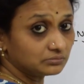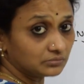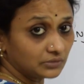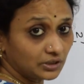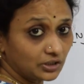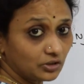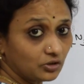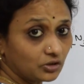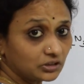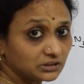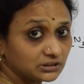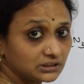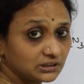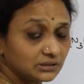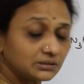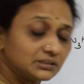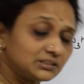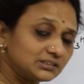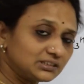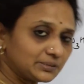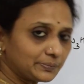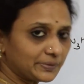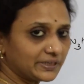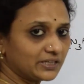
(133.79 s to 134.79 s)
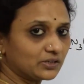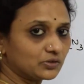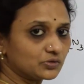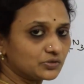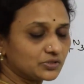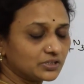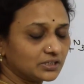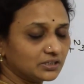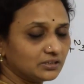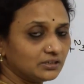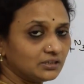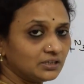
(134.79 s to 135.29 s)
It is a pentose
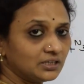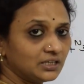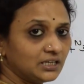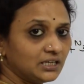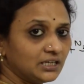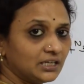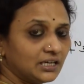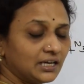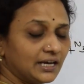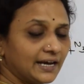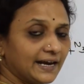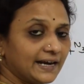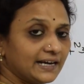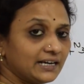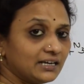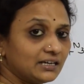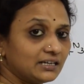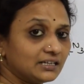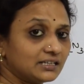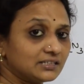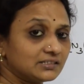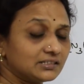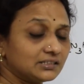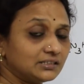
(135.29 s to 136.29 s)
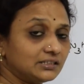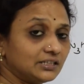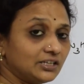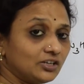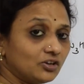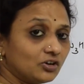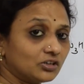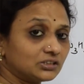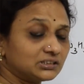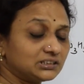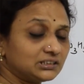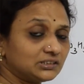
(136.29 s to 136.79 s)
sugar and it is a
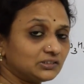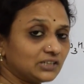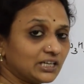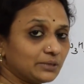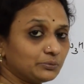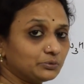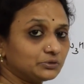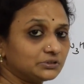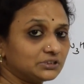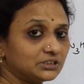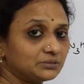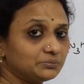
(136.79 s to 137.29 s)
deoxyribose.